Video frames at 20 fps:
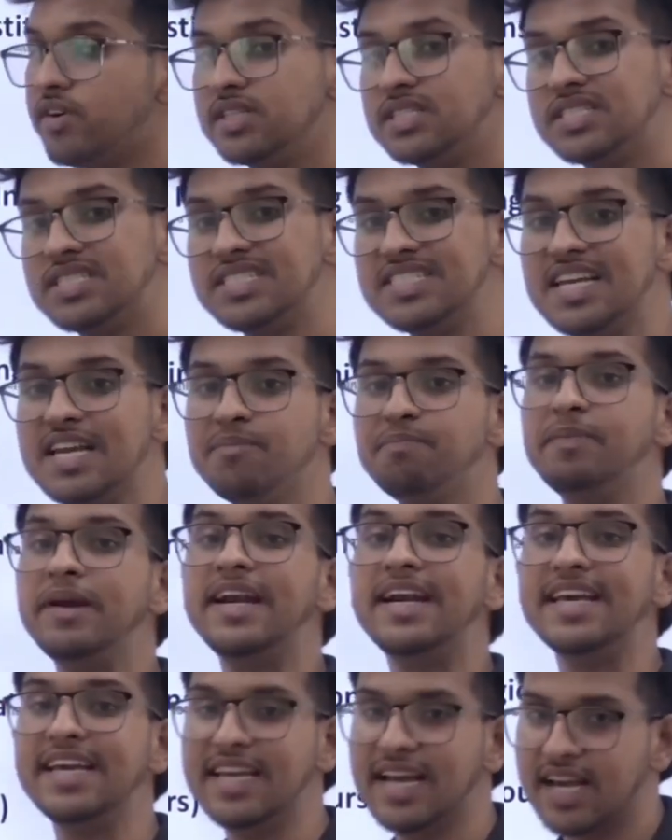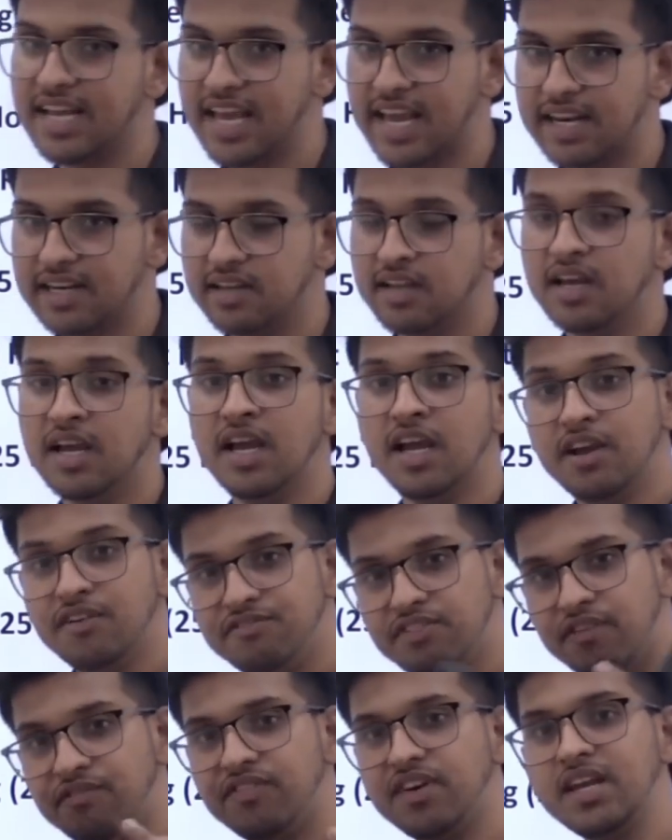CPD, again
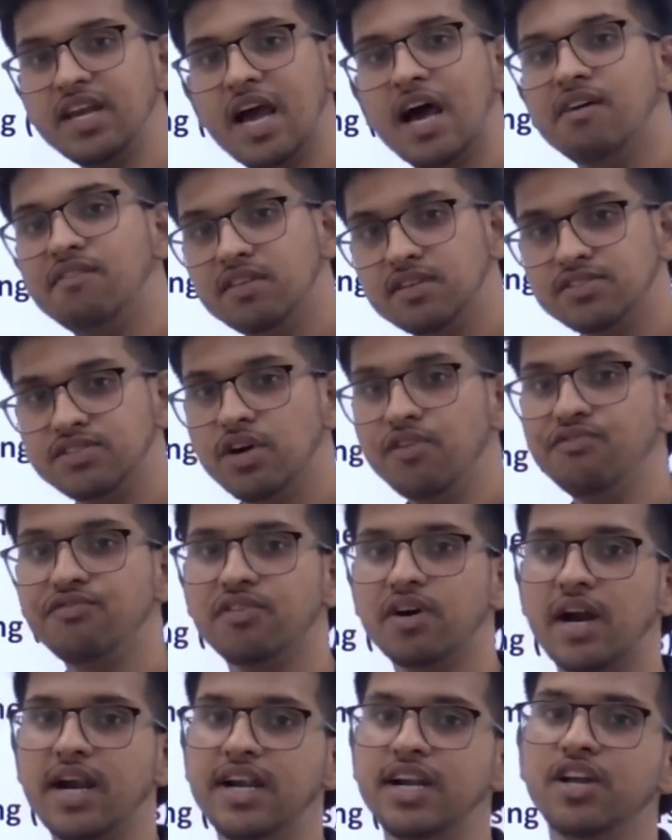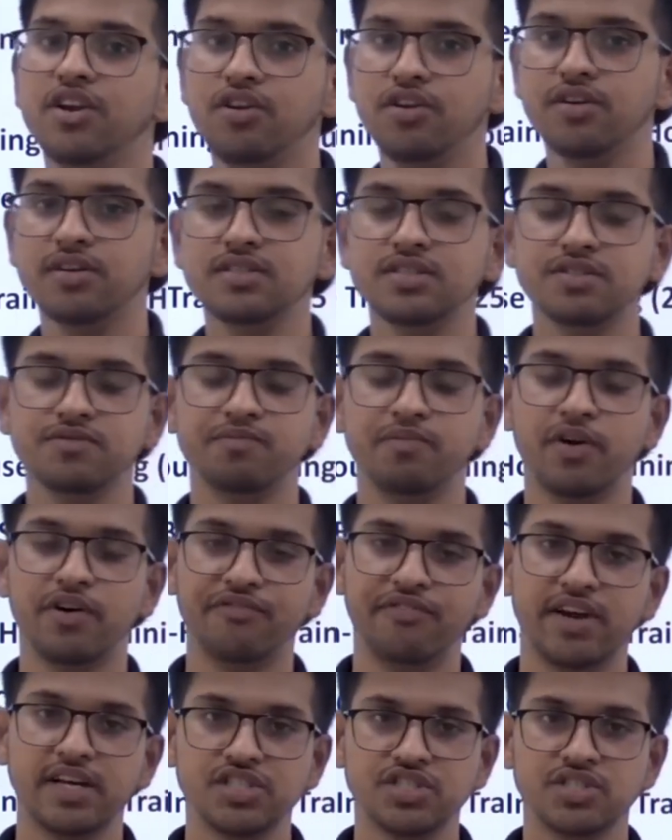50 hours of continuous
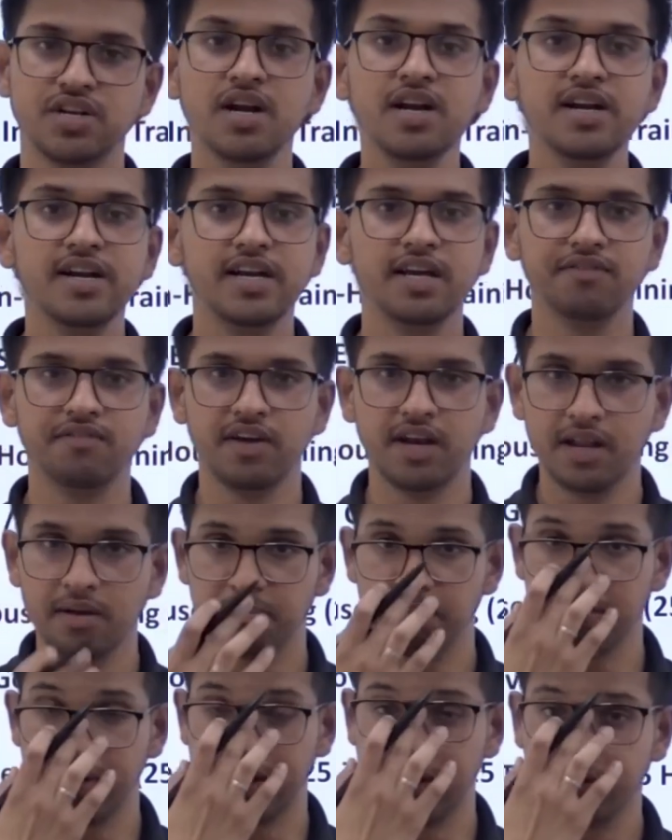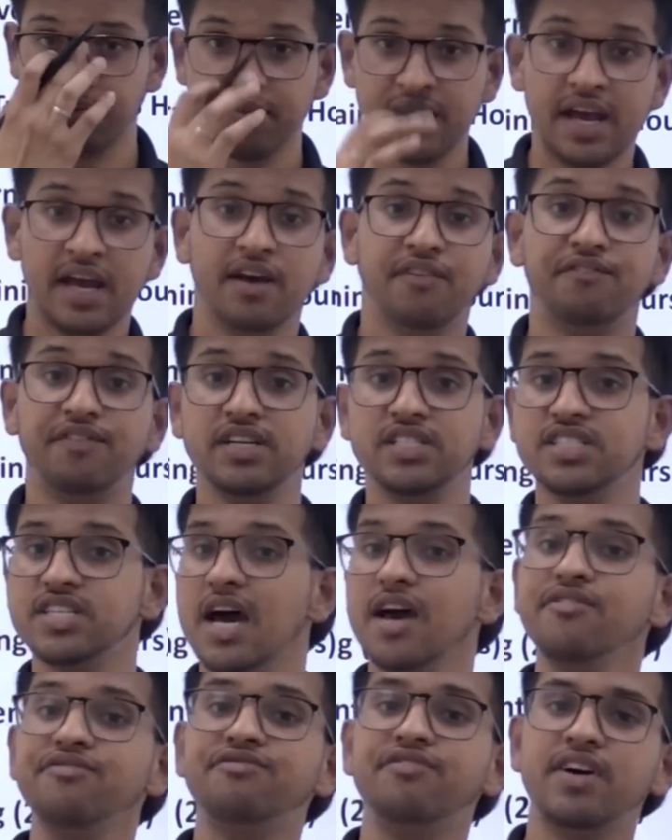professional development, which
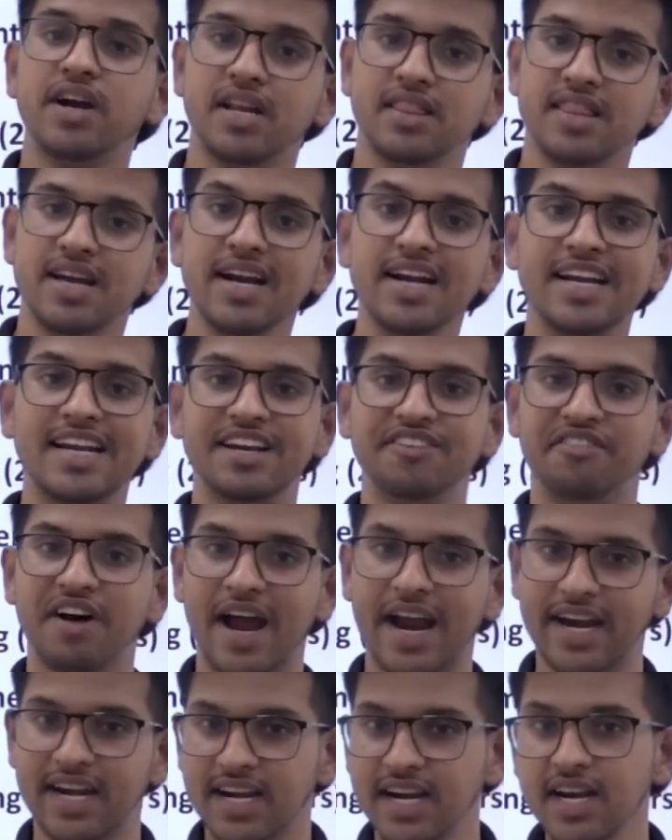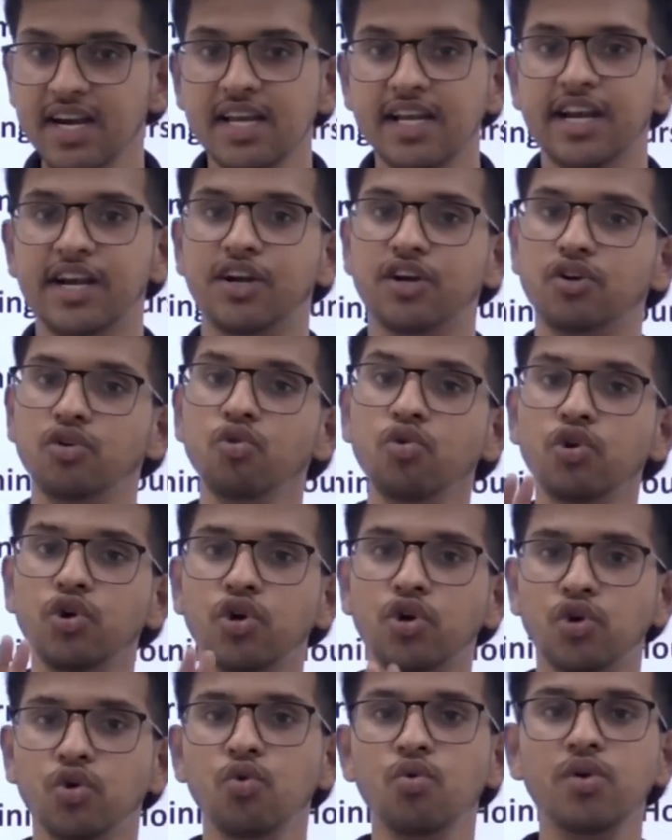are further divided into
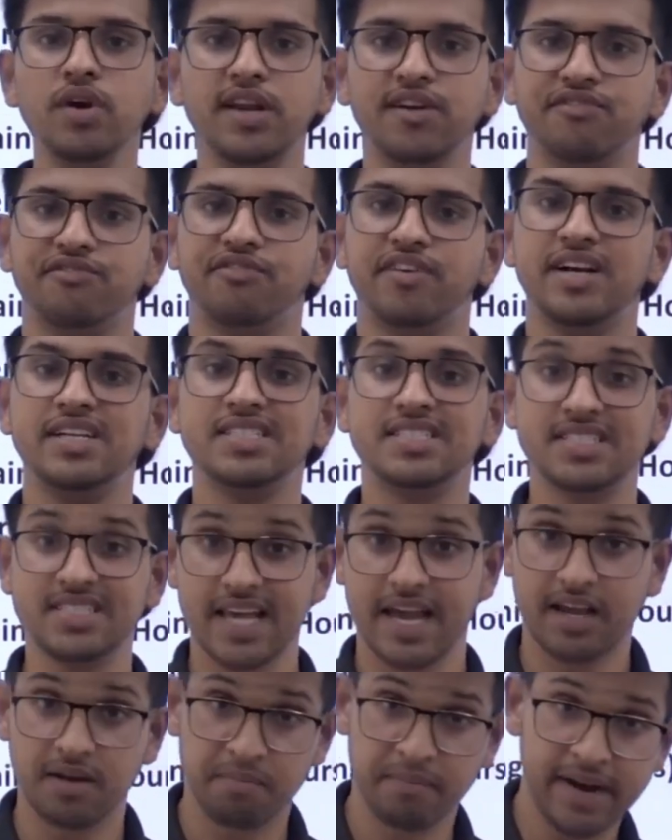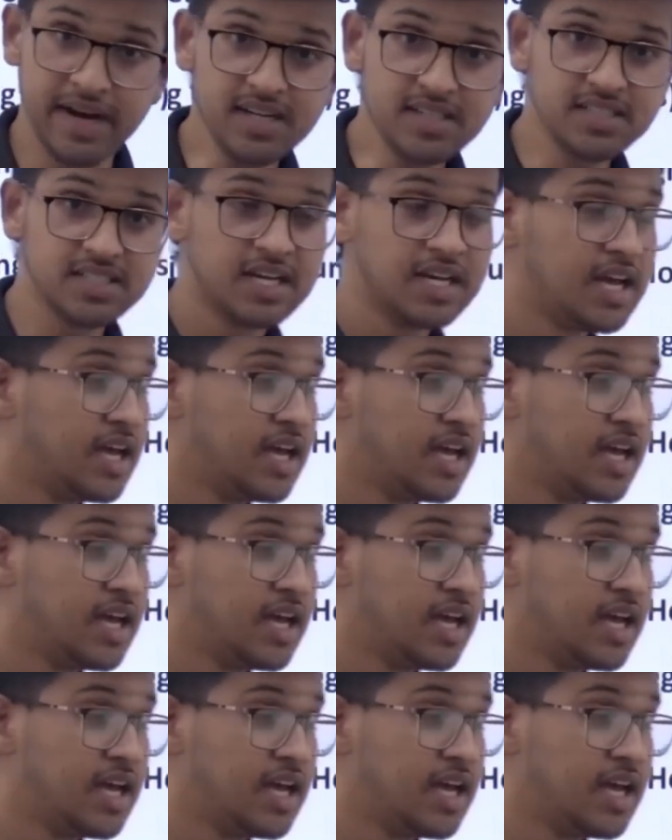two different segments.